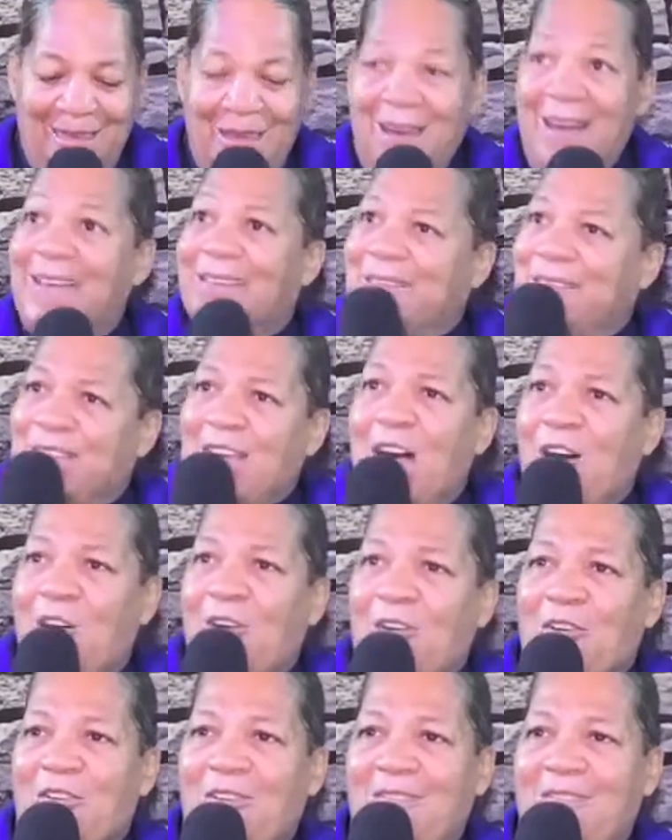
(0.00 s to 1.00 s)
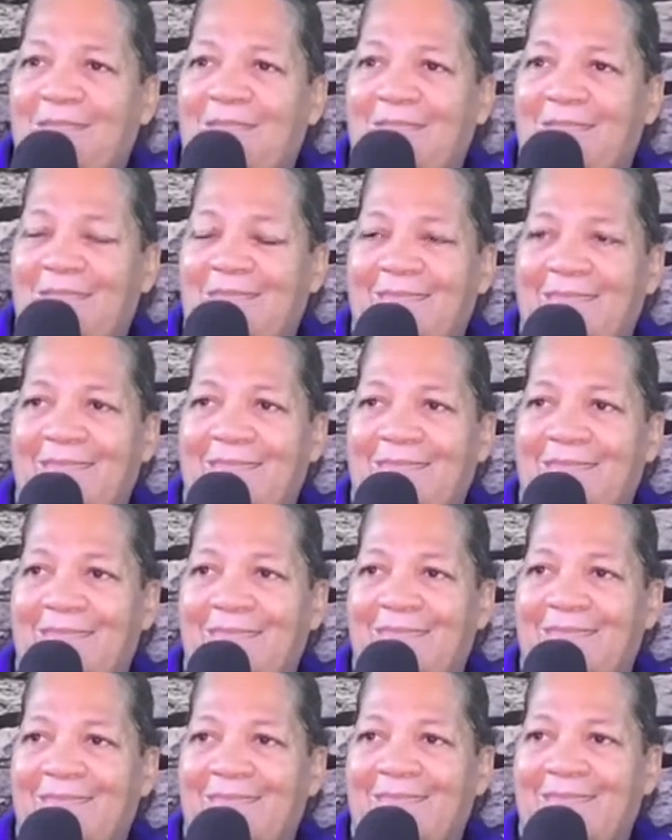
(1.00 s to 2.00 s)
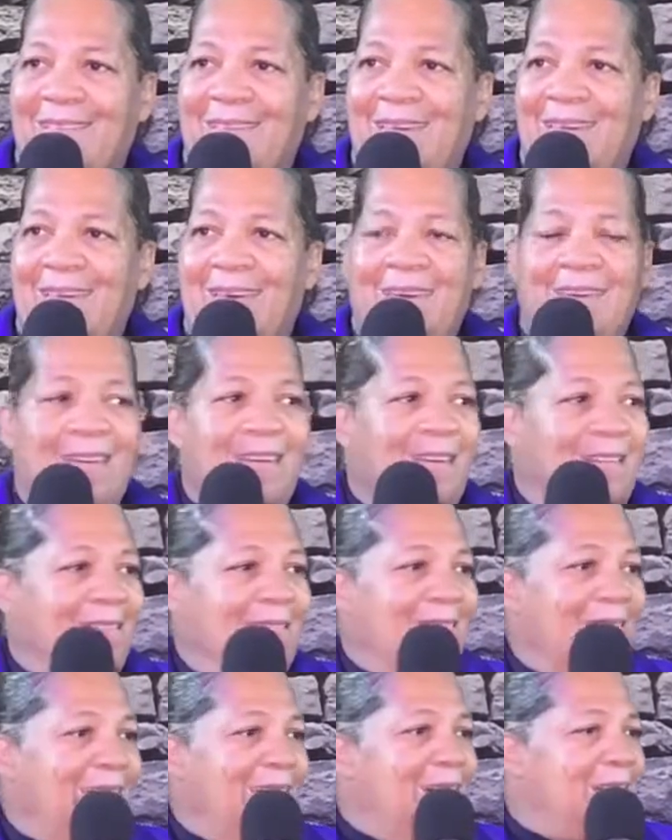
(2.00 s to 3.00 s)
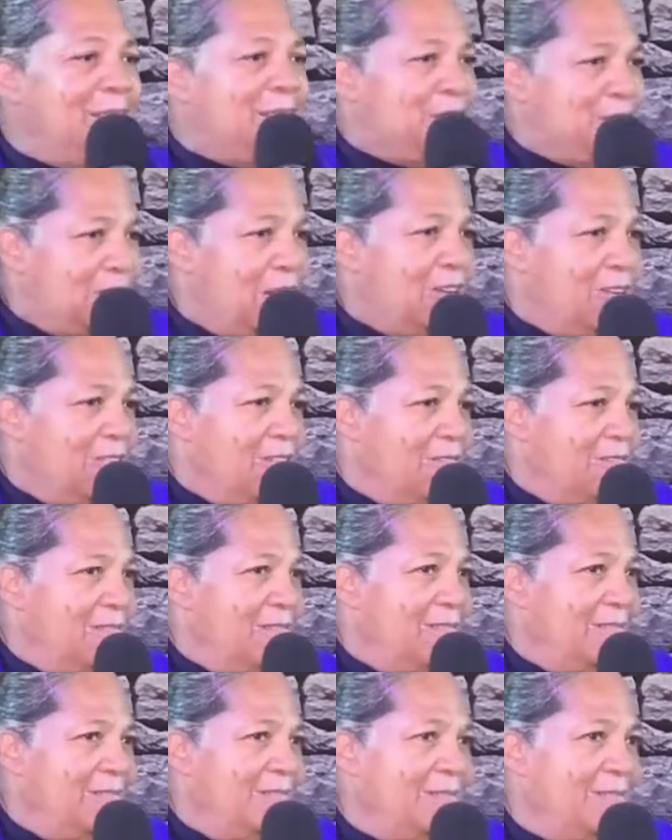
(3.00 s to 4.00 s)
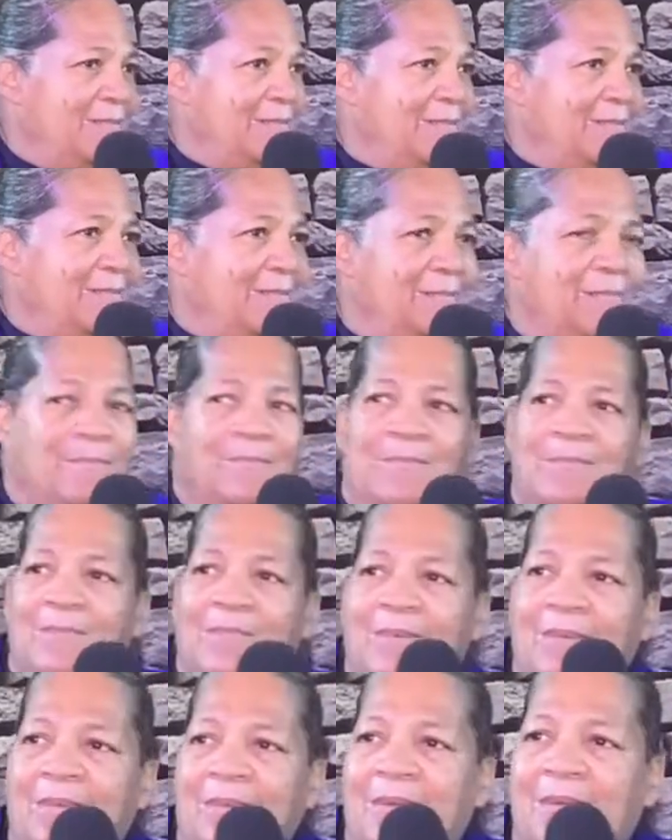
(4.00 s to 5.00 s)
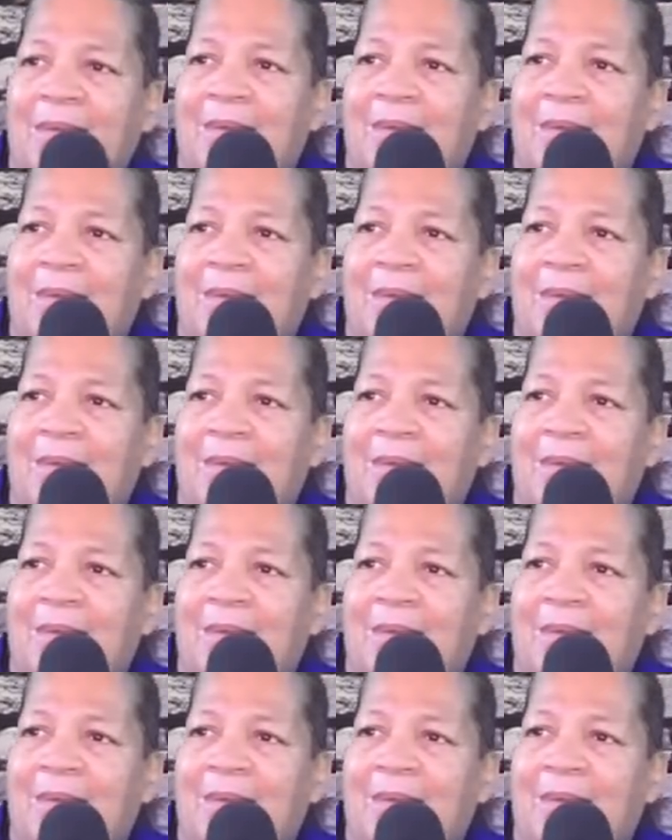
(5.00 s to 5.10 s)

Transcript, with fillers: A song. Amen. A song. Amen.